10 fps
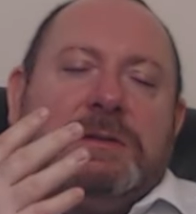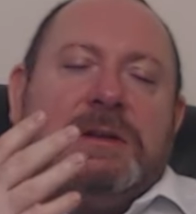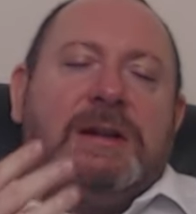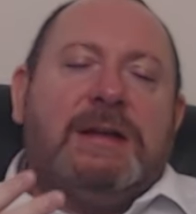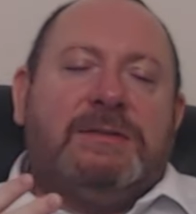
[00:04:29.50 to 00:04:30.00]

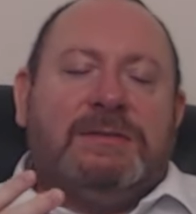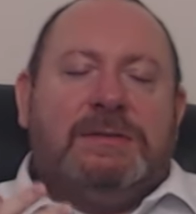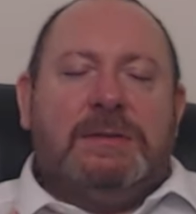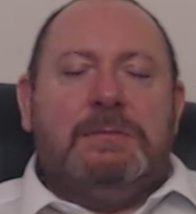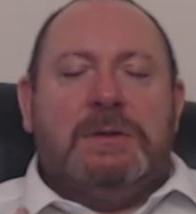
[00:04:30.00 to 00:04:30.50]
the less
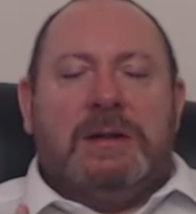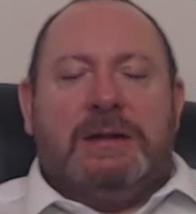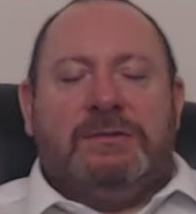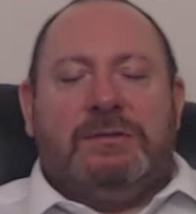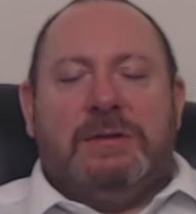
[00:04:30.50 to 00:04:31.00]

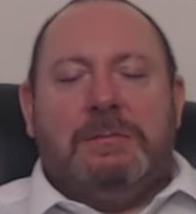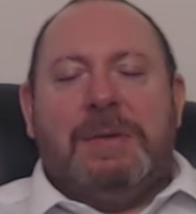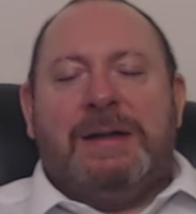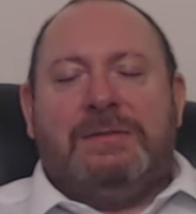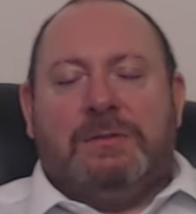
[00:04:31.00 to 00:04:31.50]
stimulation, the
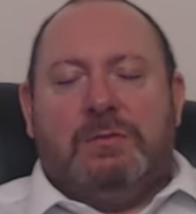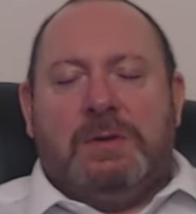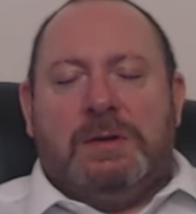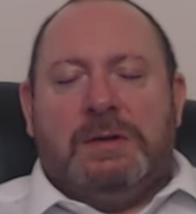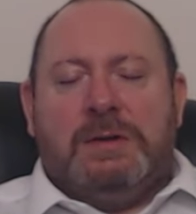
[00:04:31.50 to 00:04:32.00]
better,
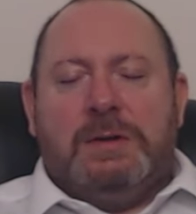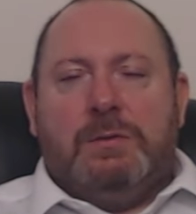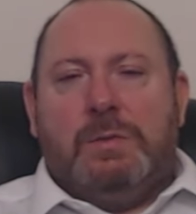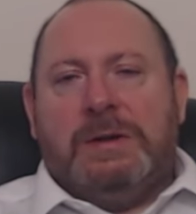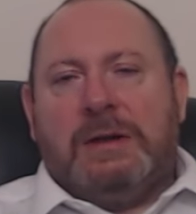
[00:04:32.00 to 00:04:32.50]
really,
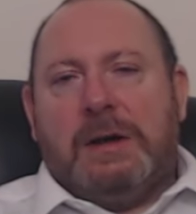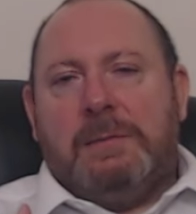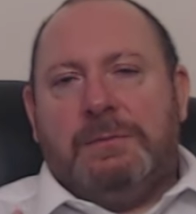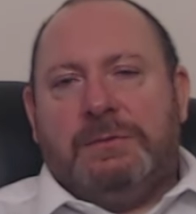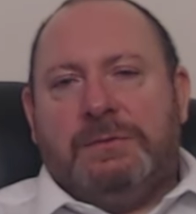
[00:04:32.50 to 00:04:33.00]
when it
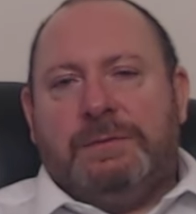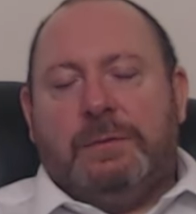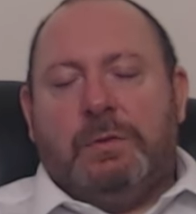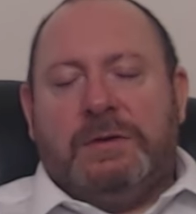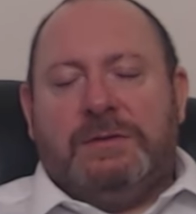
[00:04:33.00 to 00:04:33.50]
comes to
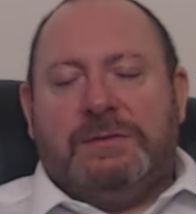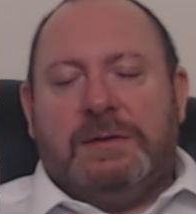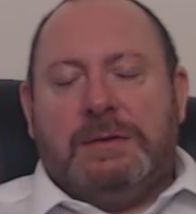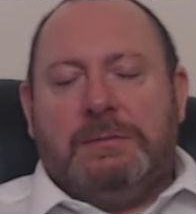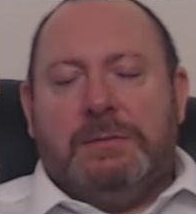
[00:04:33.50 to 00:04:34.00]
falling
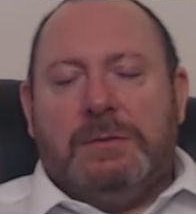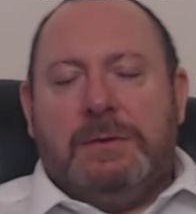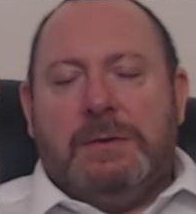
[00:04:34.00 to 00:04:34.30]
asleep.